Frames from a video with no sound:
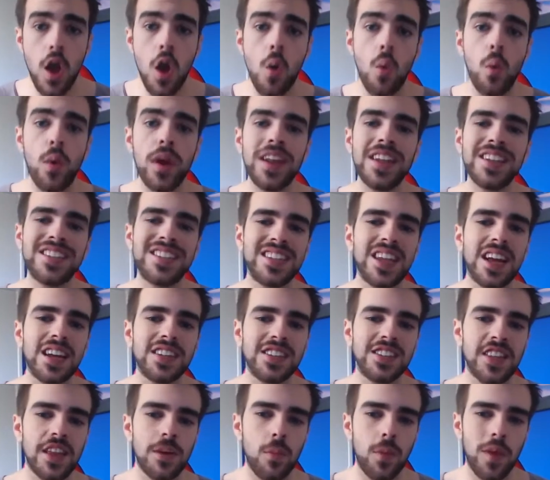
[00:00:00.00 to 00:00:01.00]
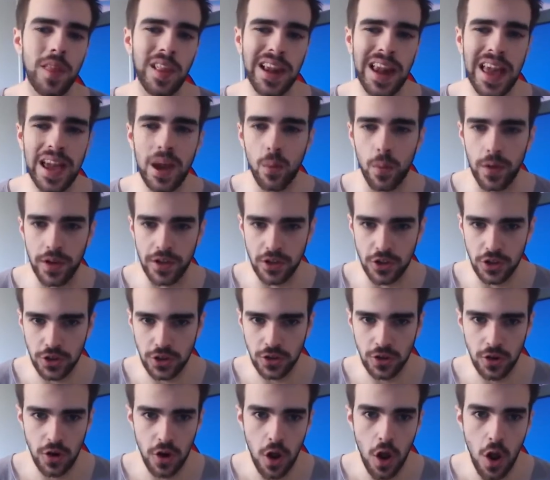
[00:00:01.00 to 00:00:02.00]
We discuss them with a language.
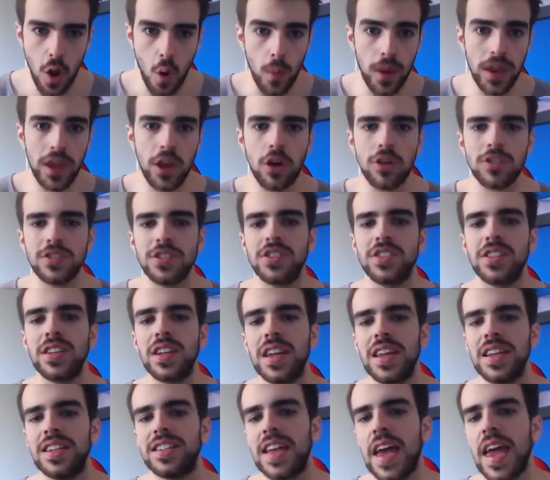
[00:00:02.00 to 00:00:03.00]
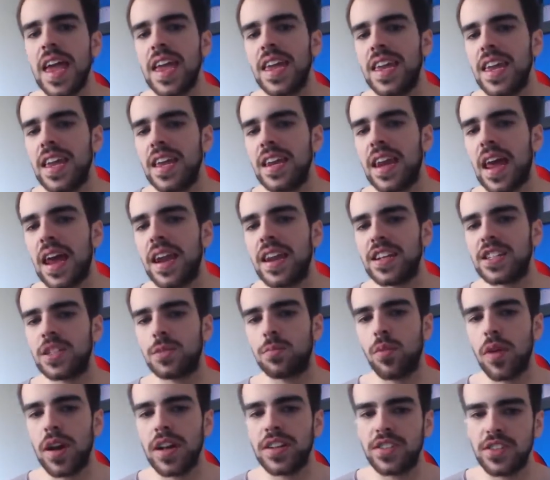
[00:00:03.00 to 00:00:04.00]
We constantly take in and
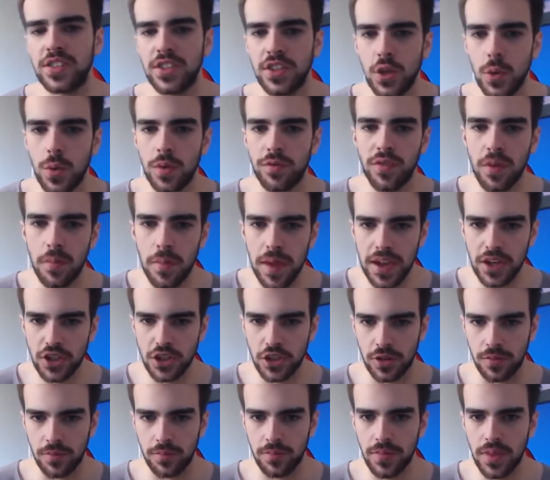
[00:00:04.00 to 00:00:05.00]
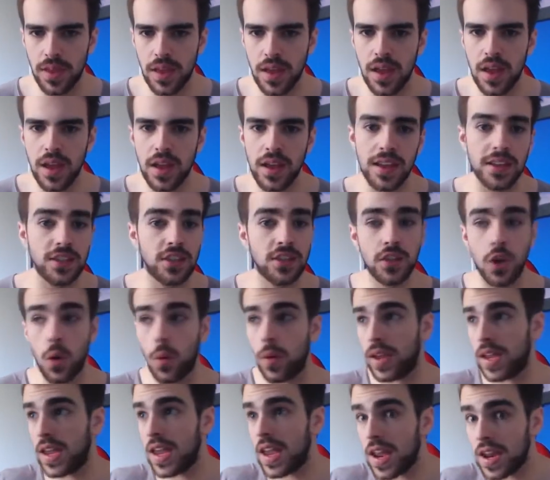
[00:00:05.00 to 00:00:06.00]
express new information. It's
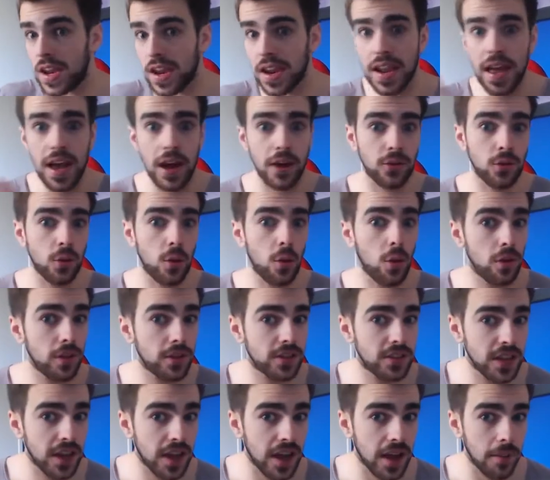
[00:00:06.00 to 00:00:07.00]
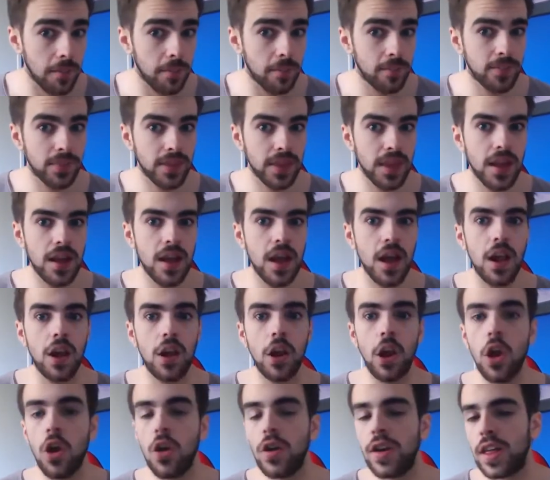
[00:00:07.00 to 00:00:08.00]
going in and out all the time.
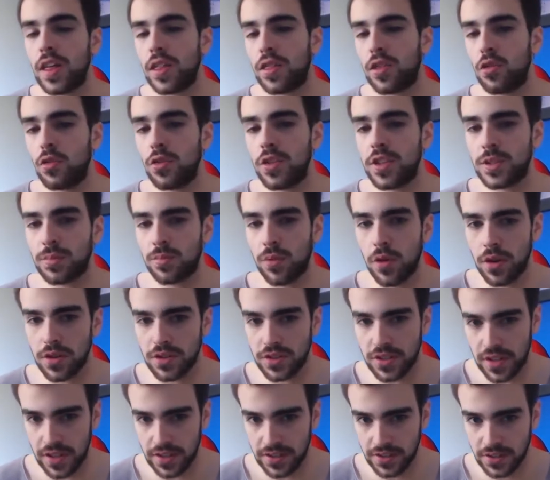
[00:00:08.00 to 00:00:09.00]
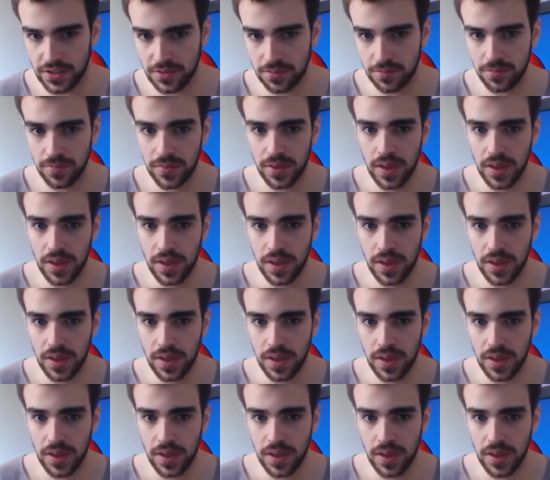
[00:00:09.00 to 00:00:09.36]
Learning through this process.